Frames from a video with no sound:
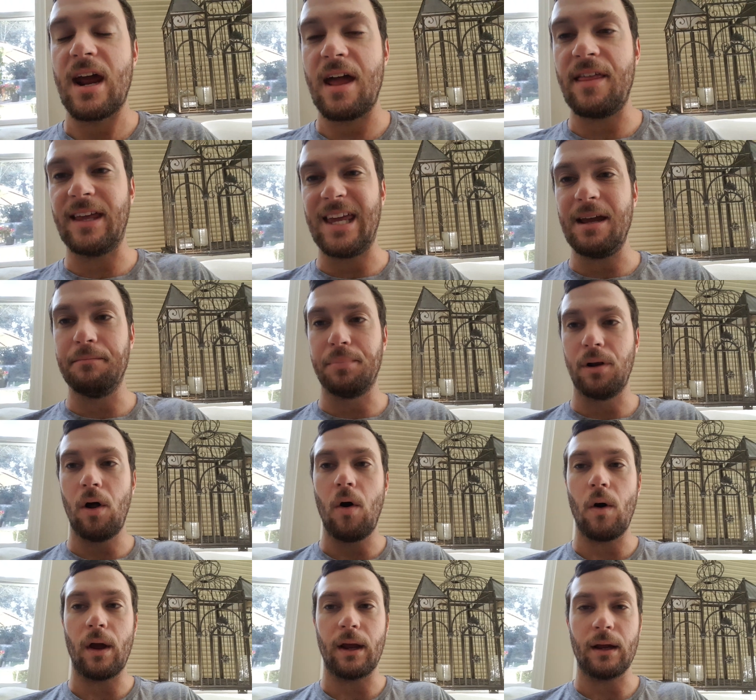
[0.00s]
And then keep
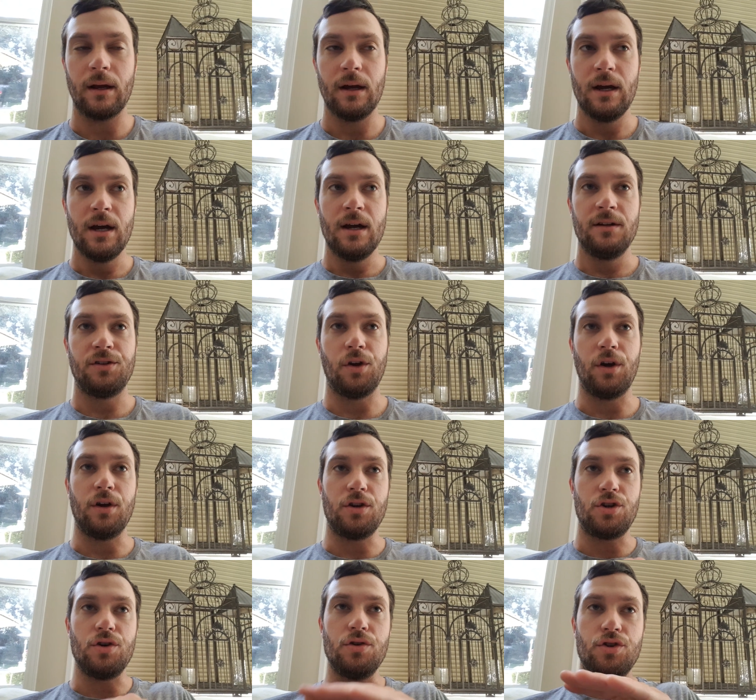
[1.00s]
blowing so
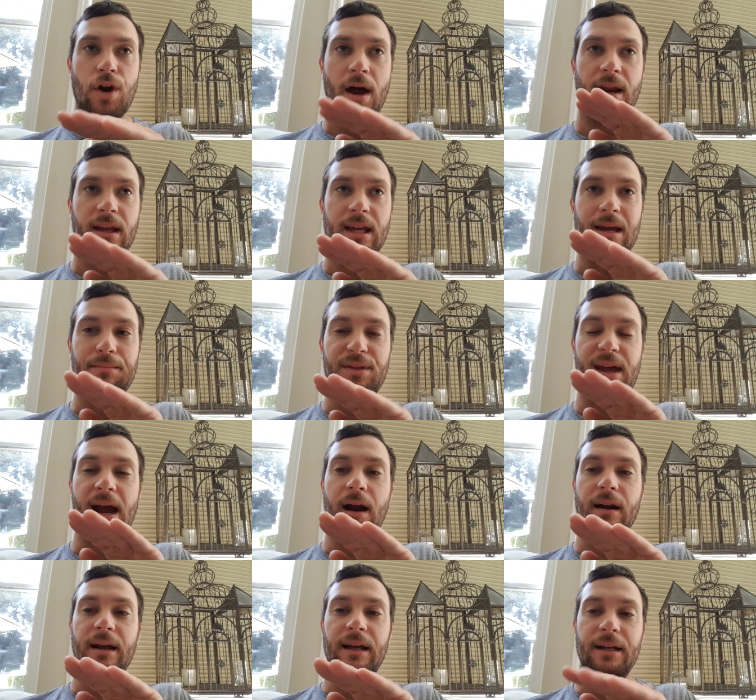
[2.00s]
you, you try to keep the
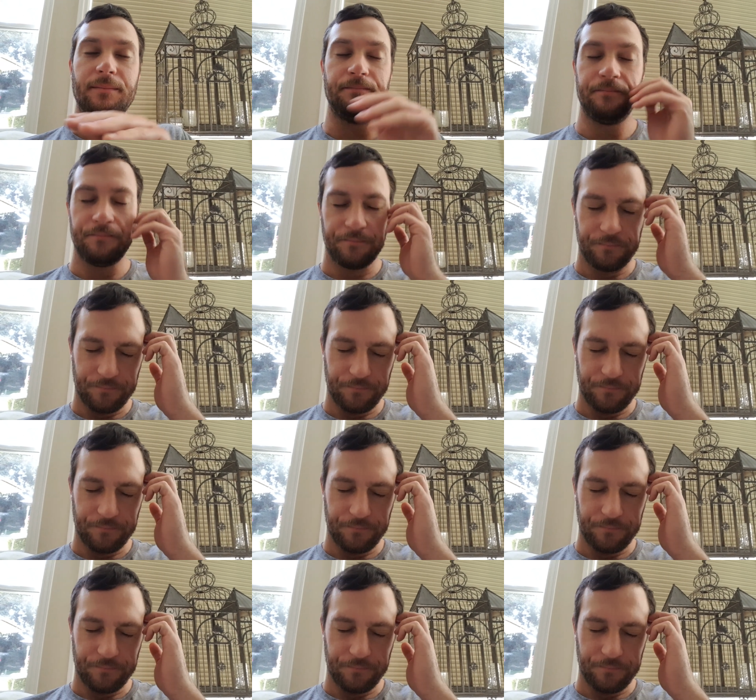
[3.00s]
air in.